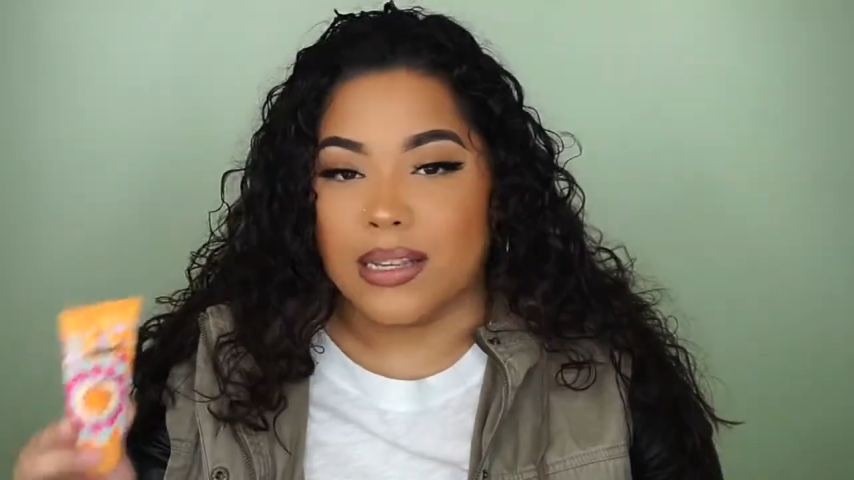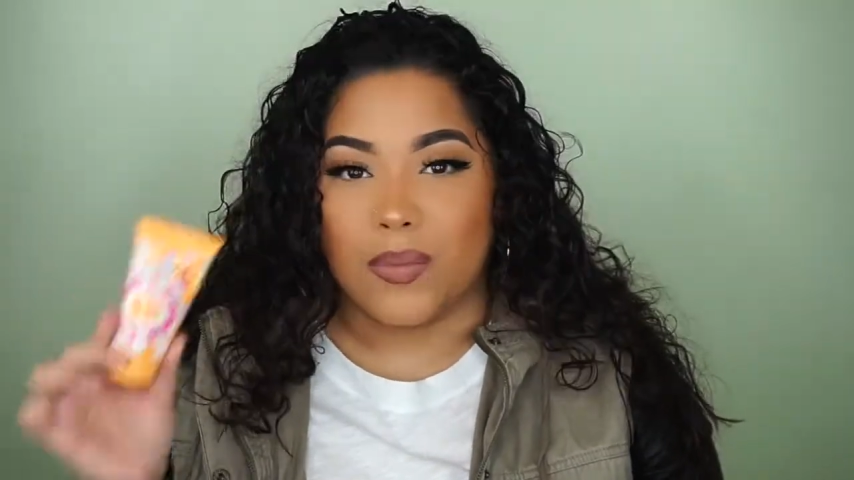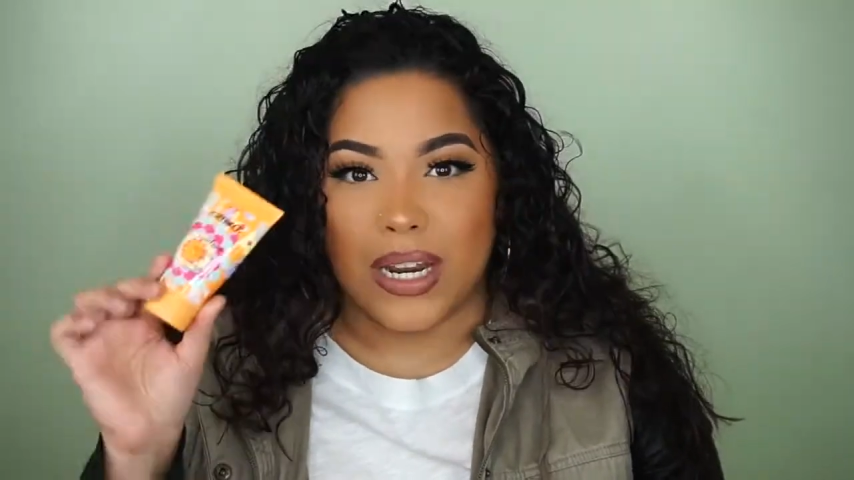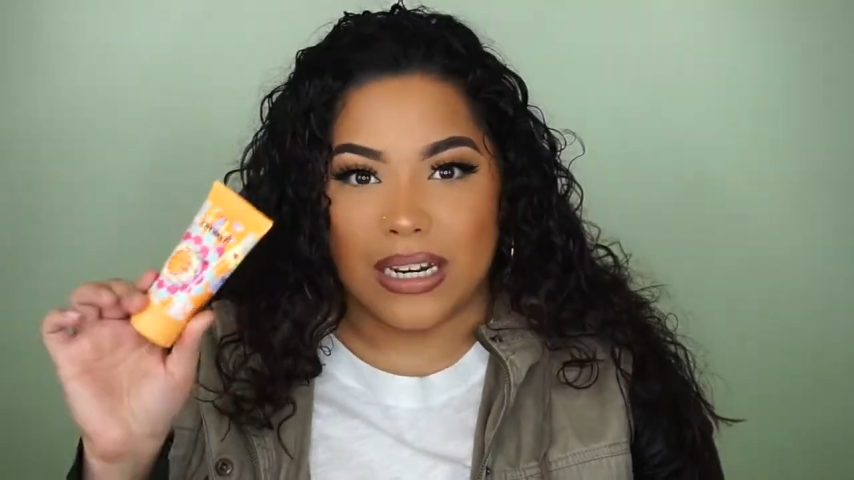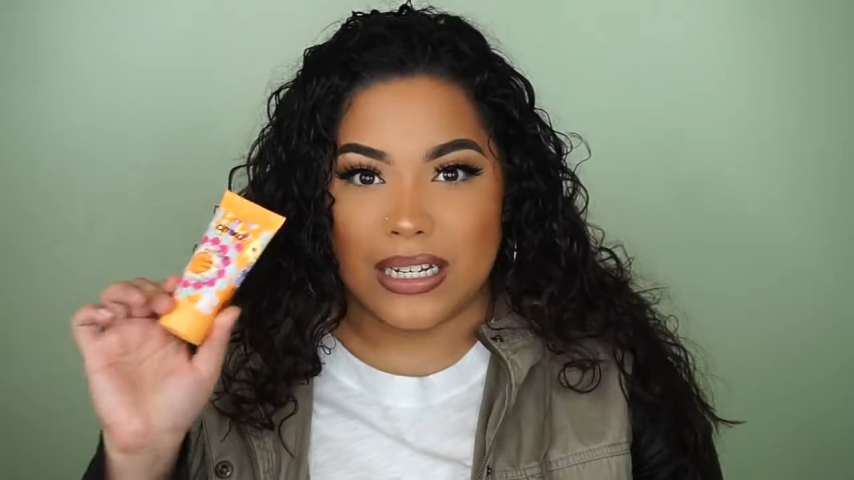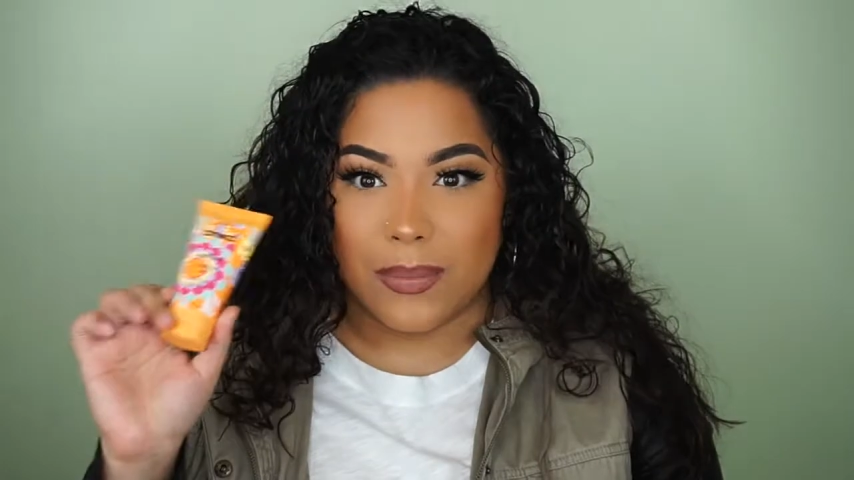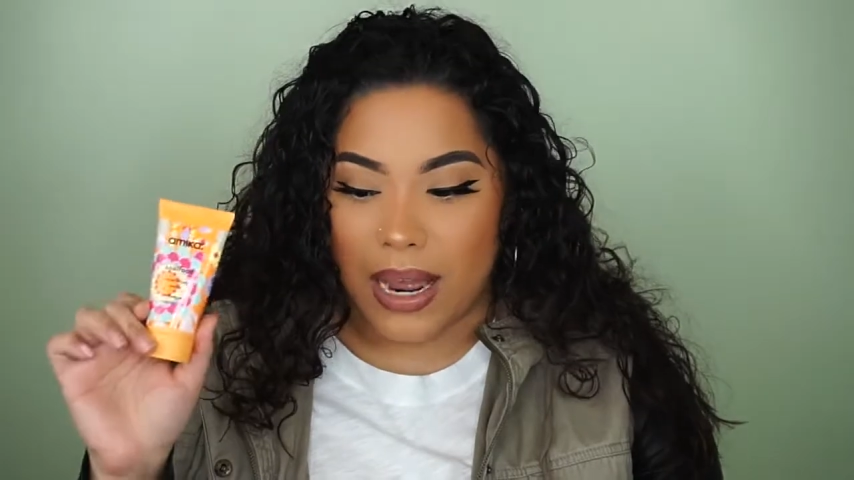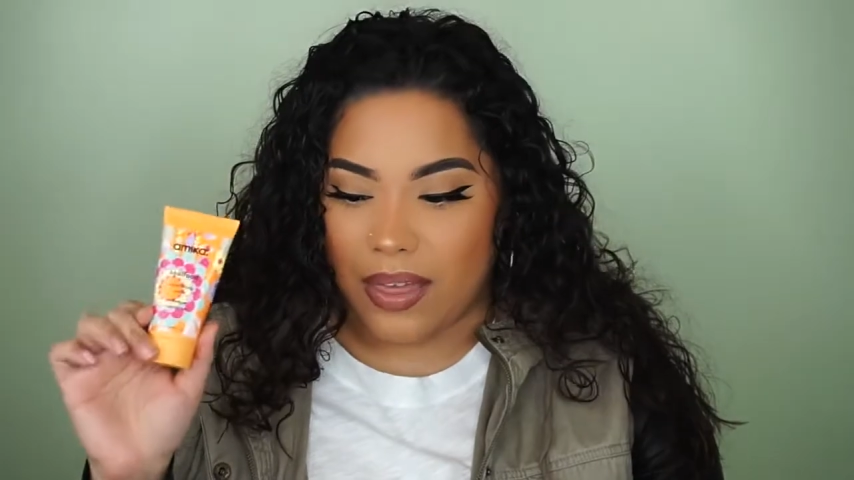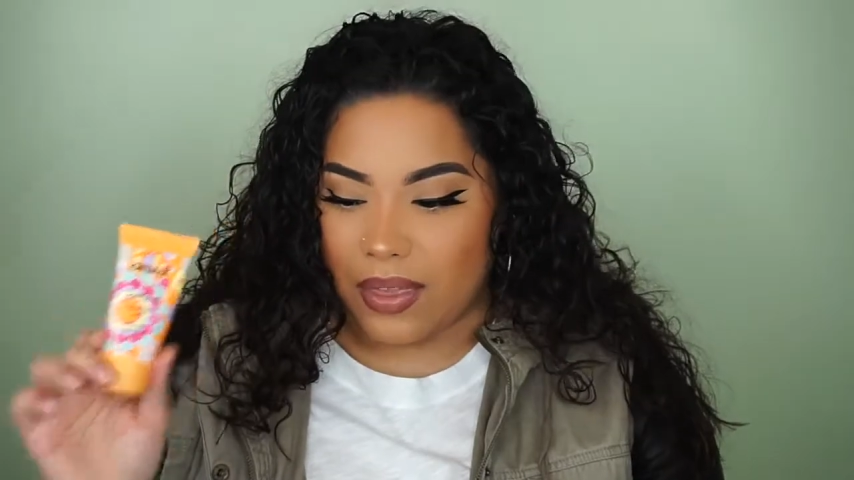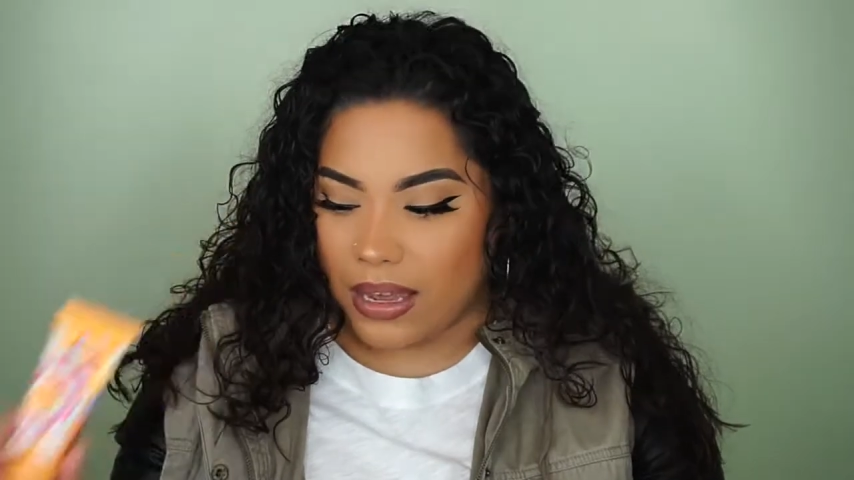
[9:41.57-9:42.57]
I'm waiting to
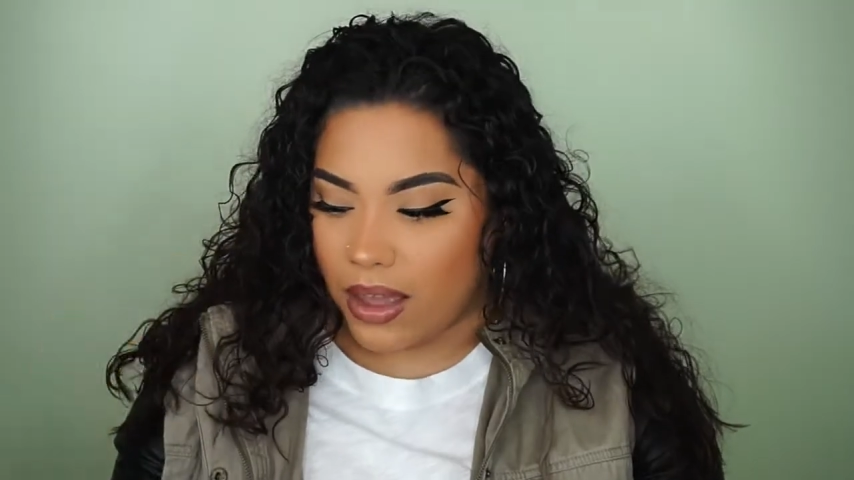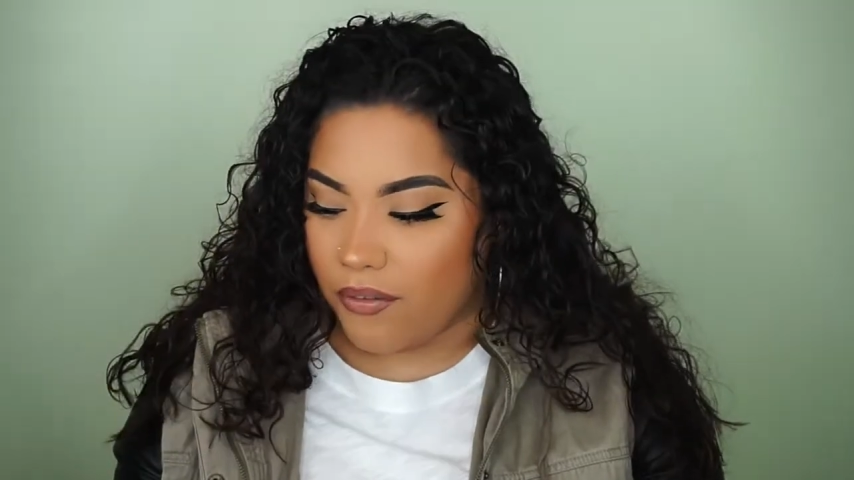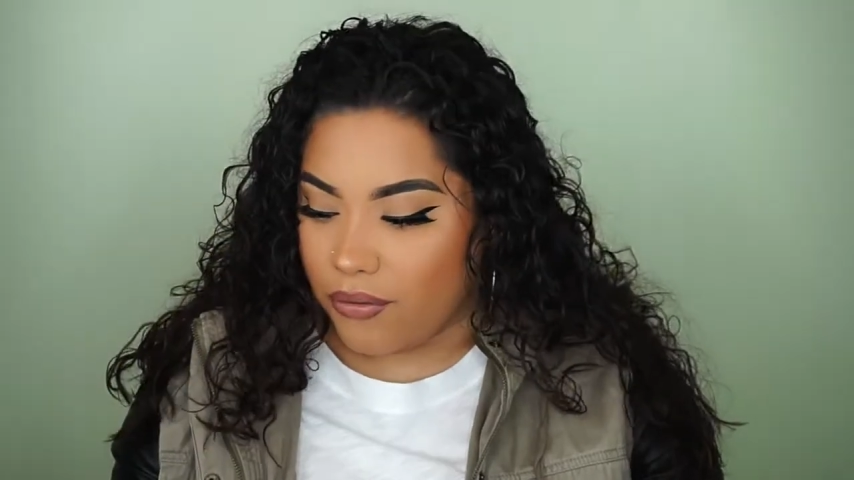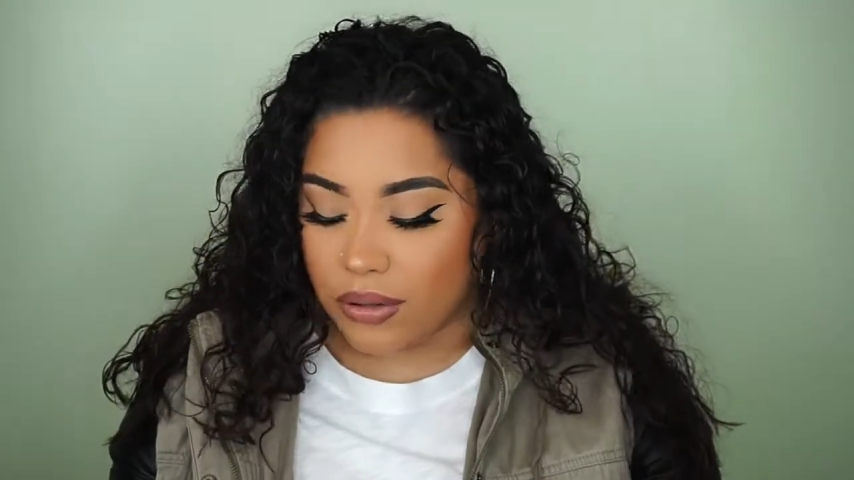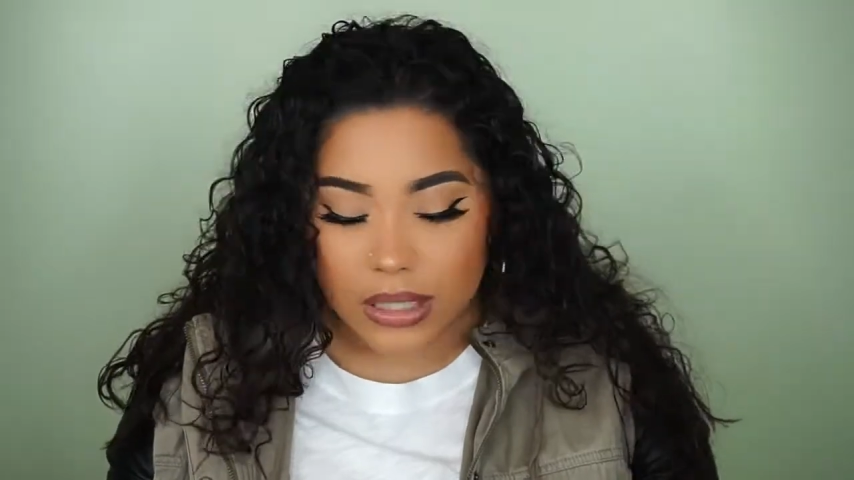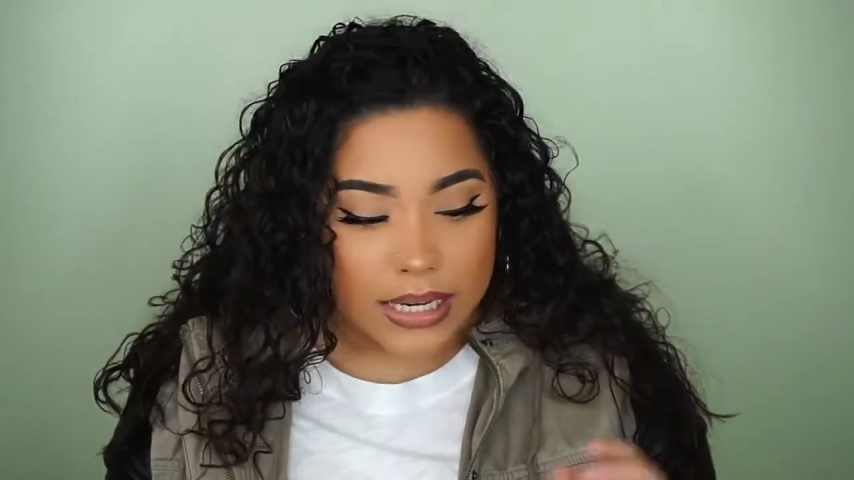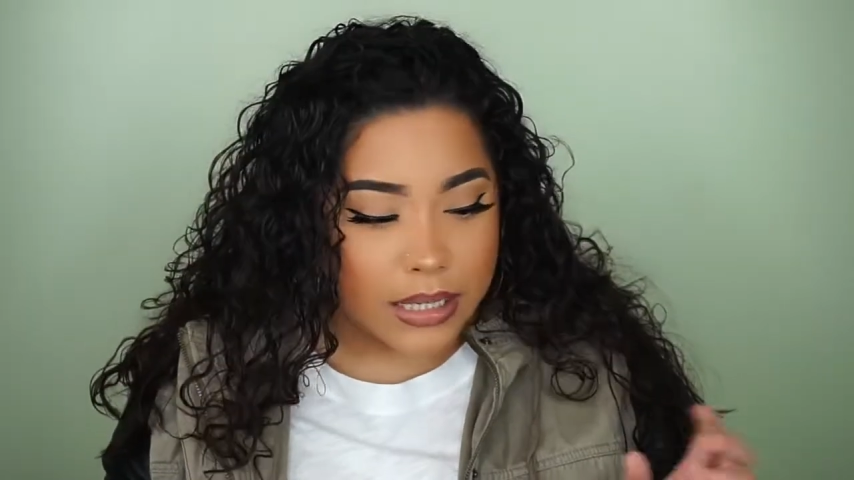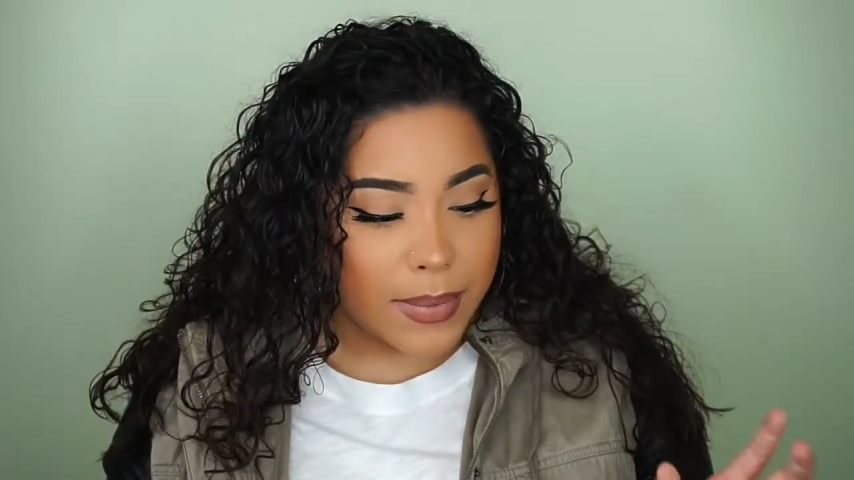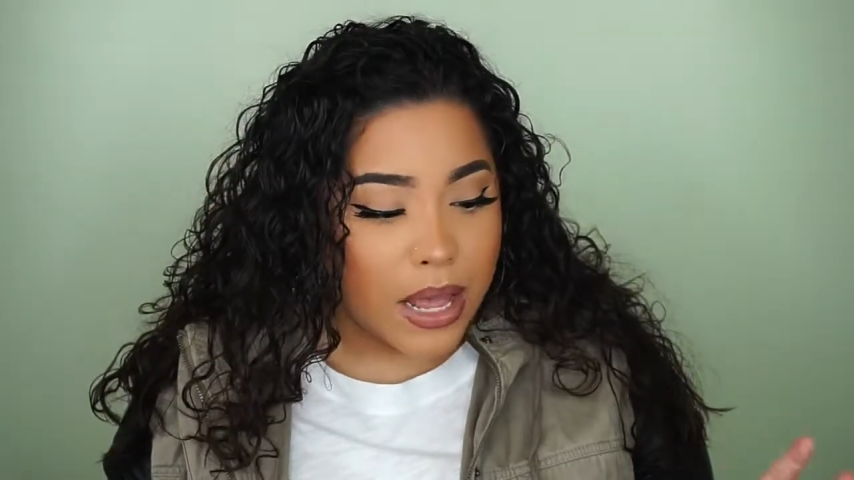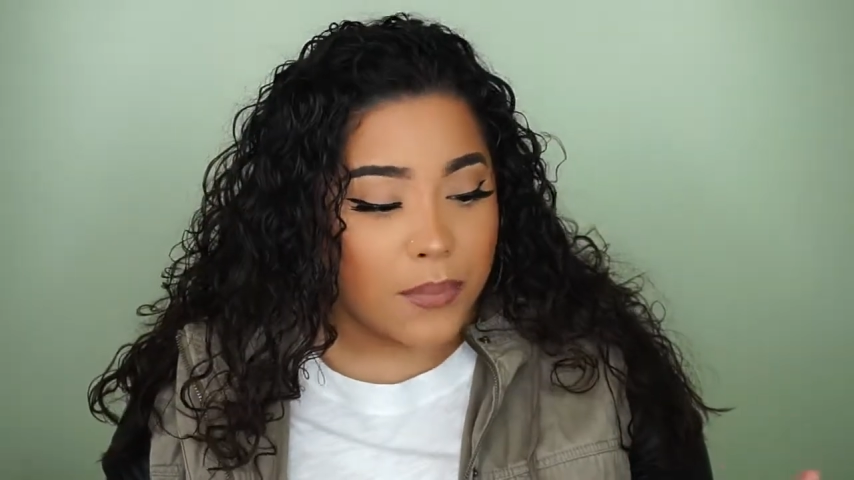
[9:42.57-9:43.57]
buy the full
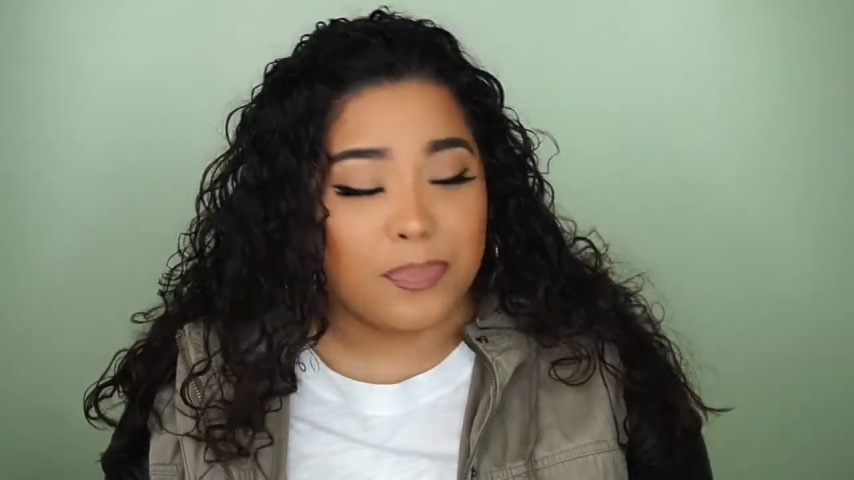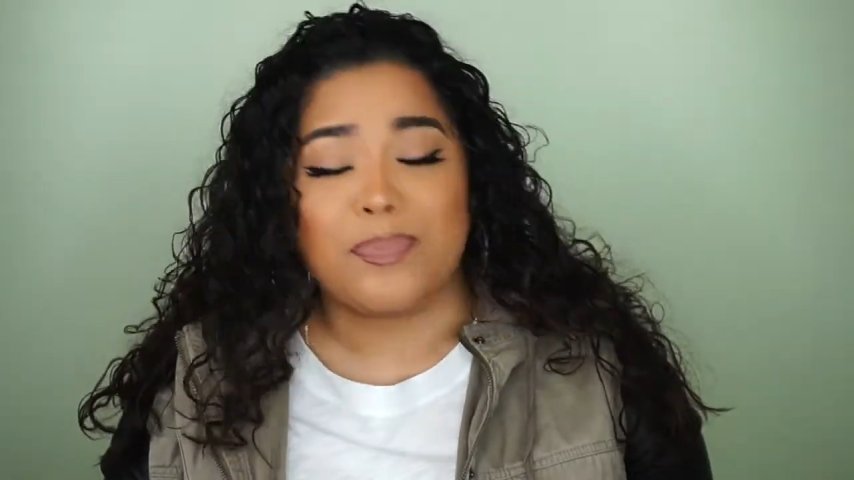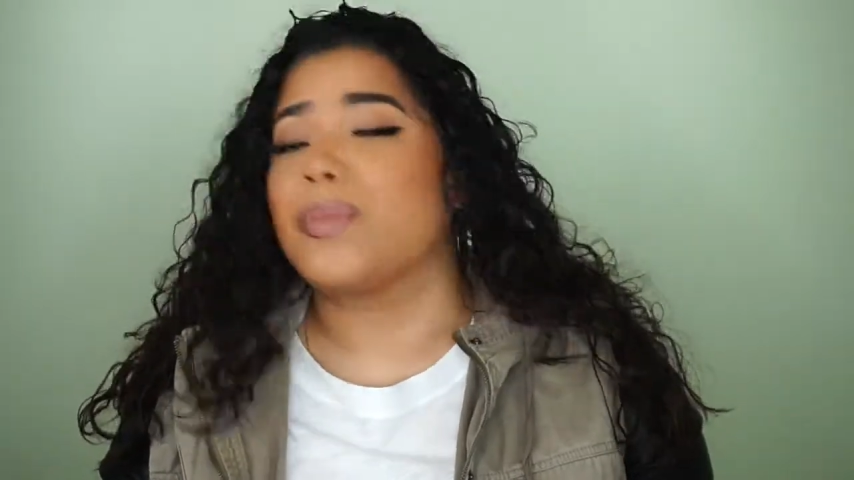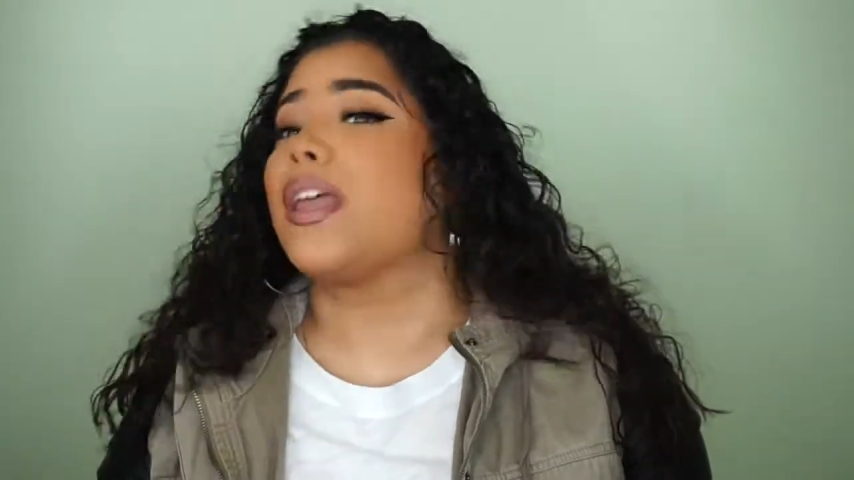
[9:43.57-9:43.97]
size amount.